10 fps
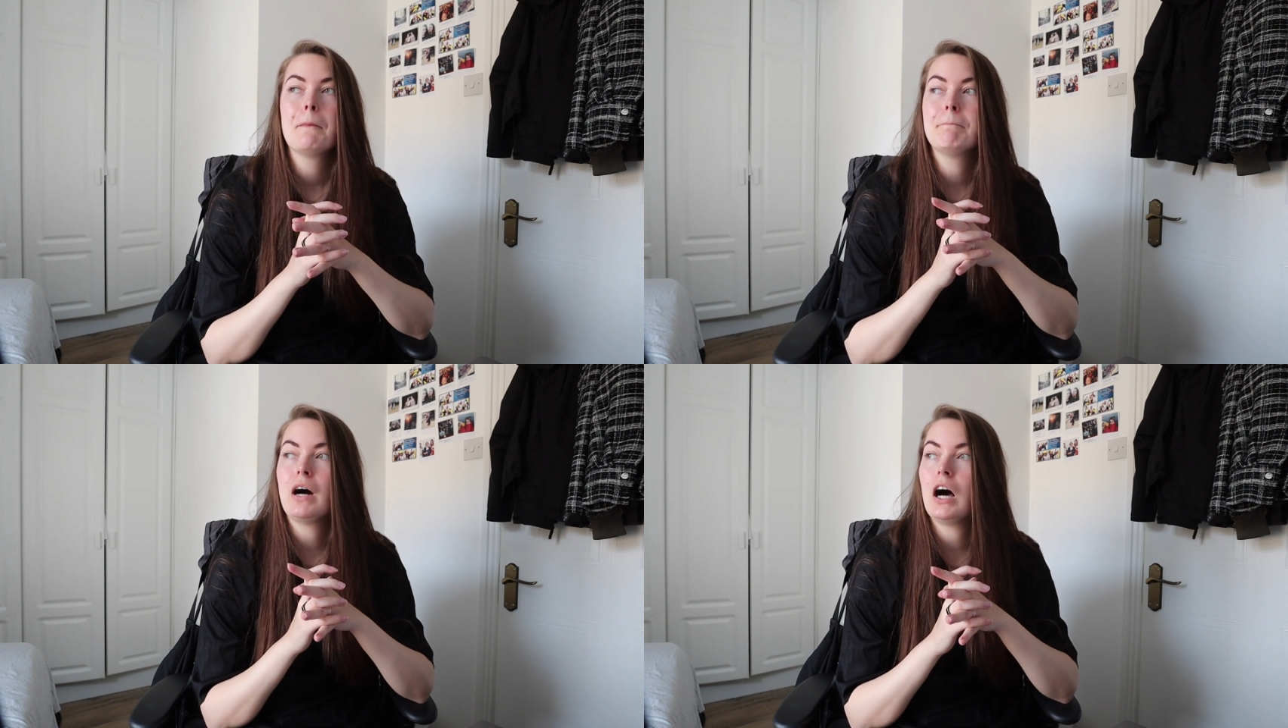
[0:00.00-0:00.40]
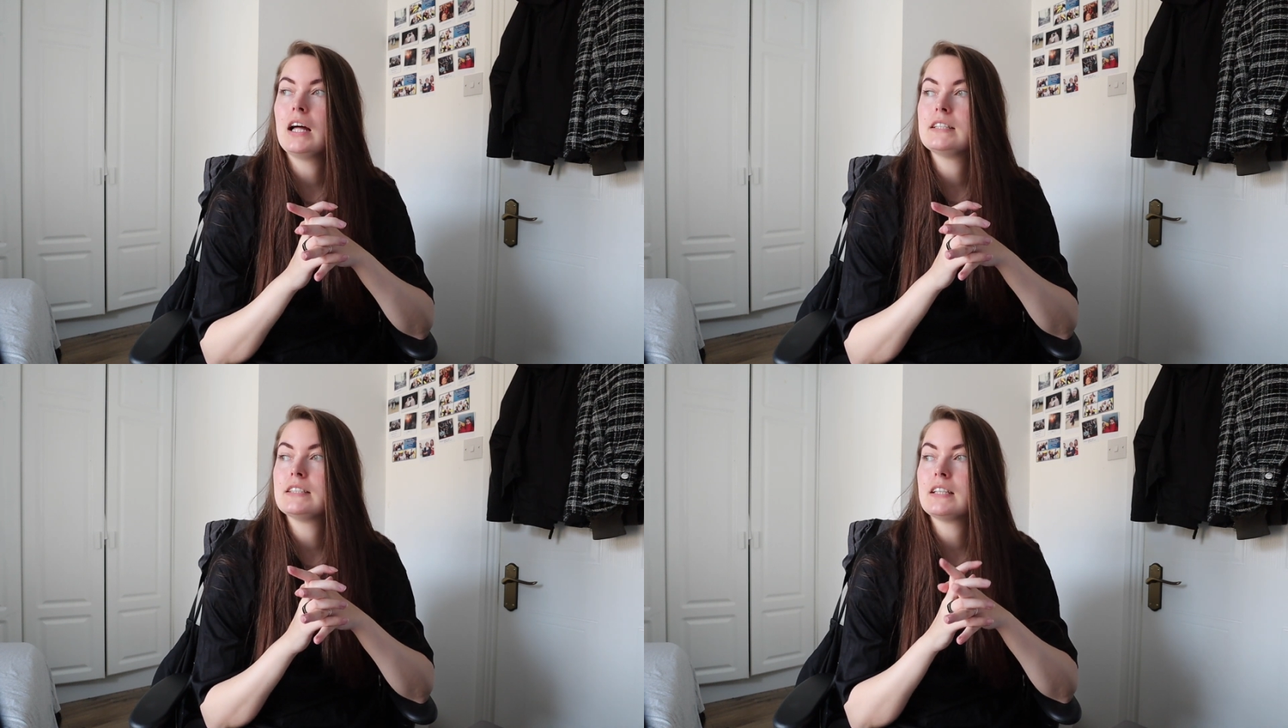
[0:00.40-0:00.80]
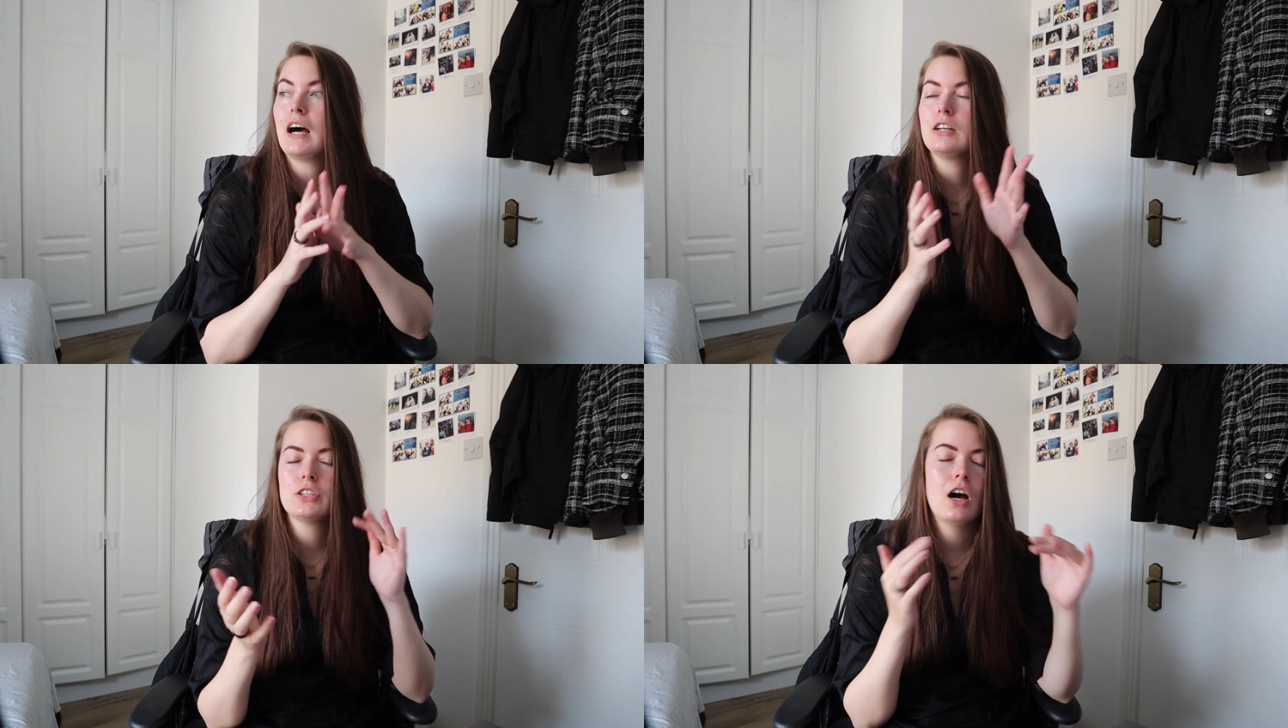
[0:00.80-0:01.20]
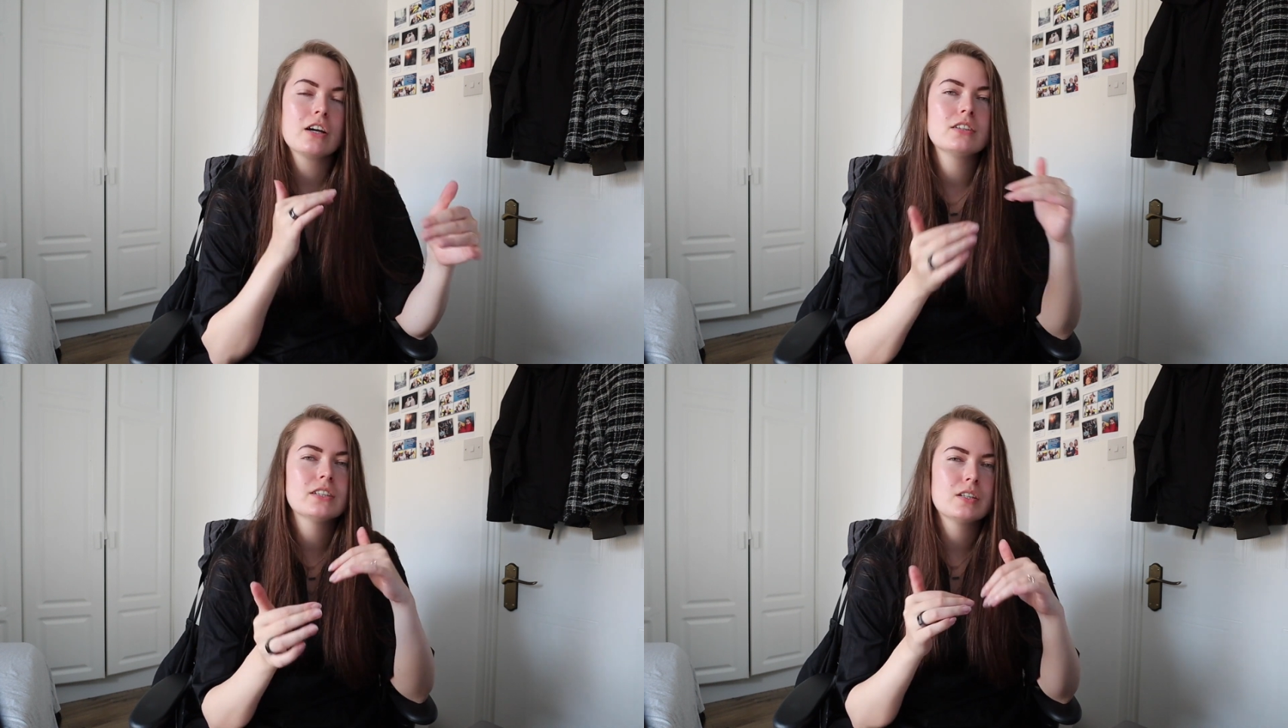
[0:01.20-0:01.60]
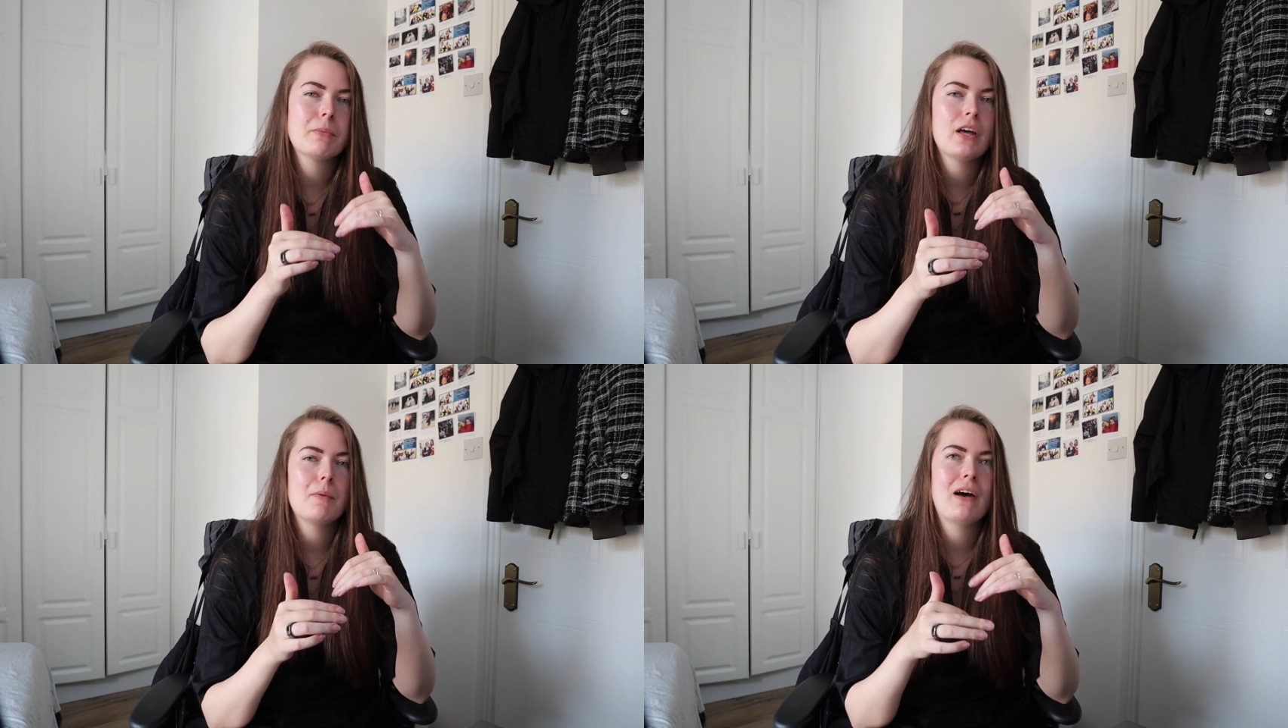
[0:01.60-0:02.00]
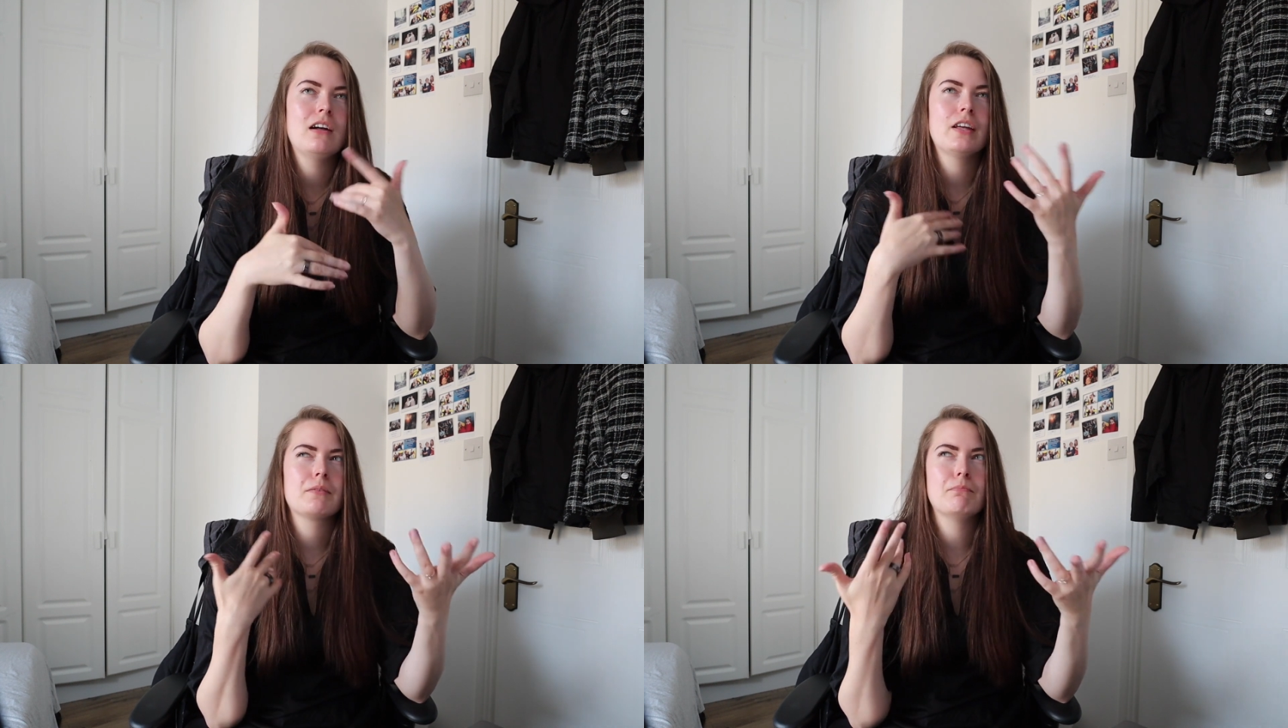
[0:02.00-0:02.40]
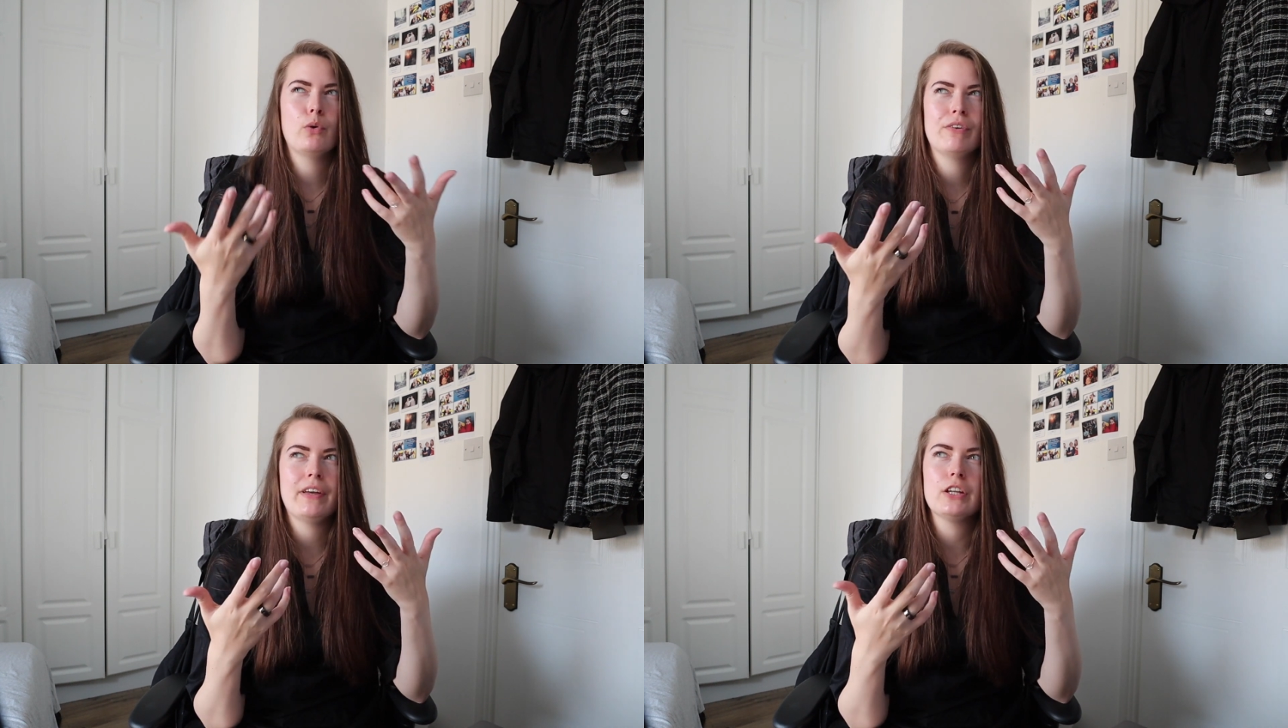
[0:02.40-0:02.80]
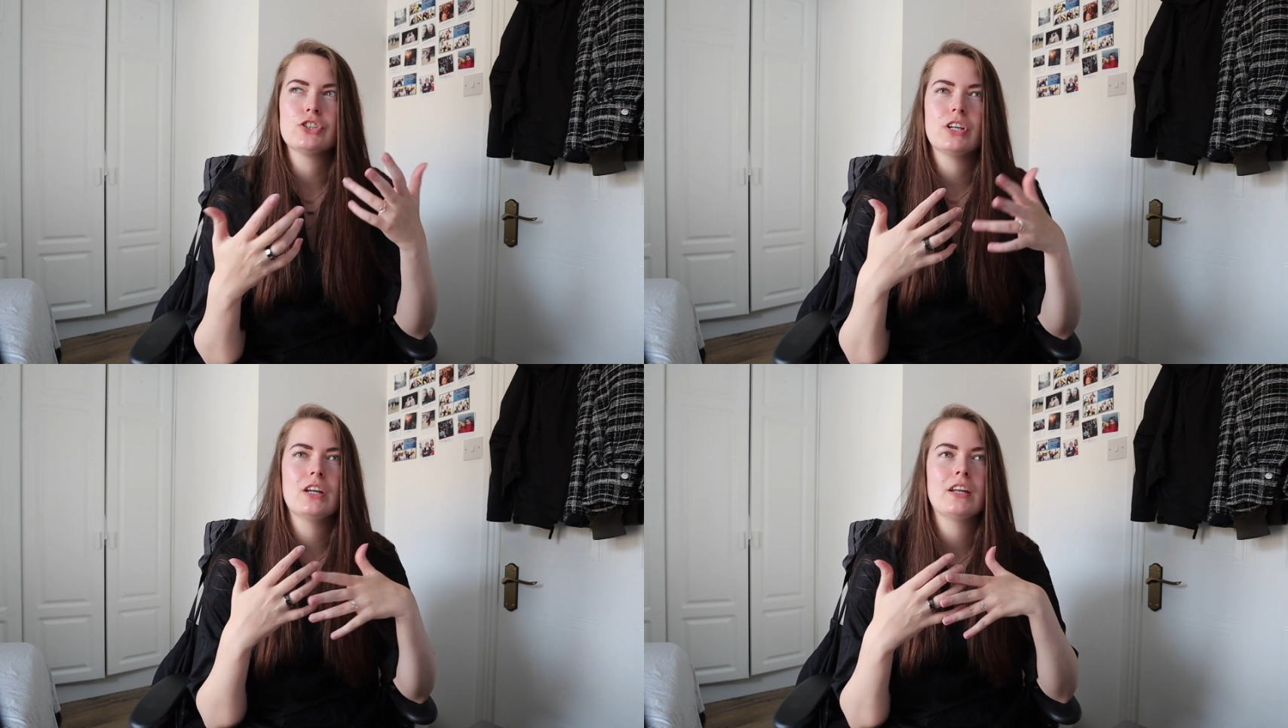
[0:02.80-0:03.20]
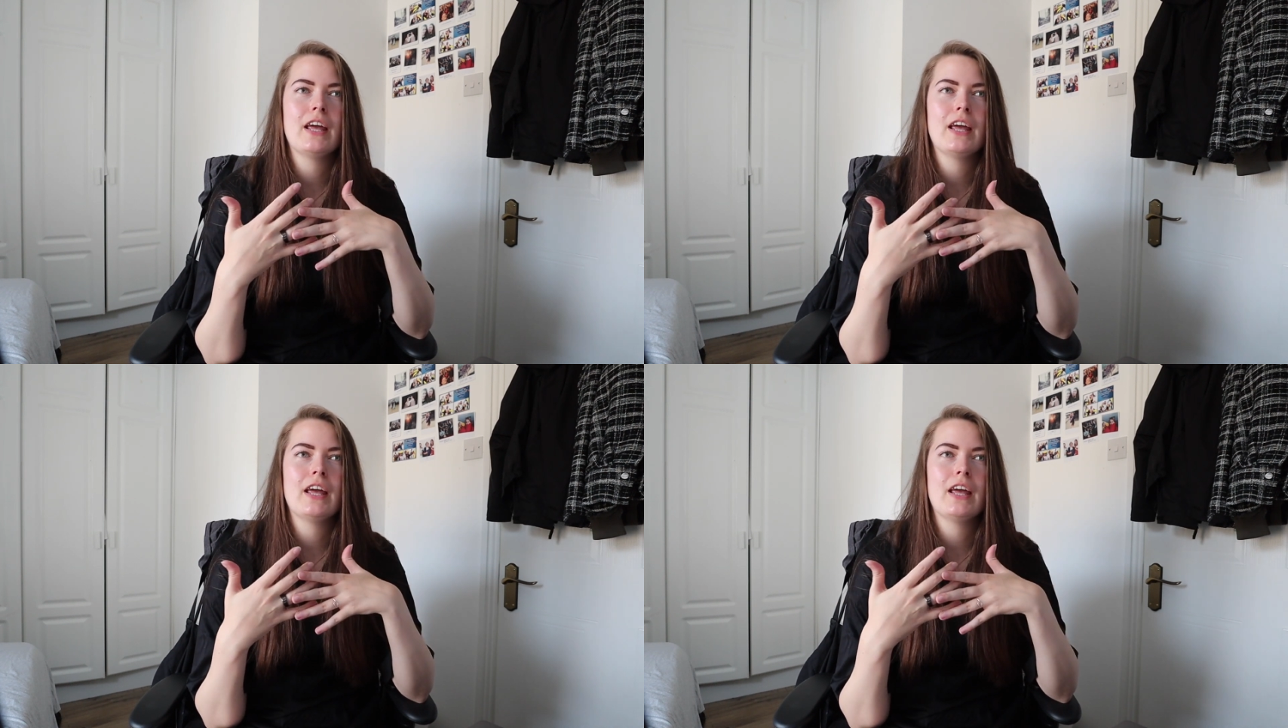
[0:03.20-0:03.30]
But I'll talk a little bit about like motivation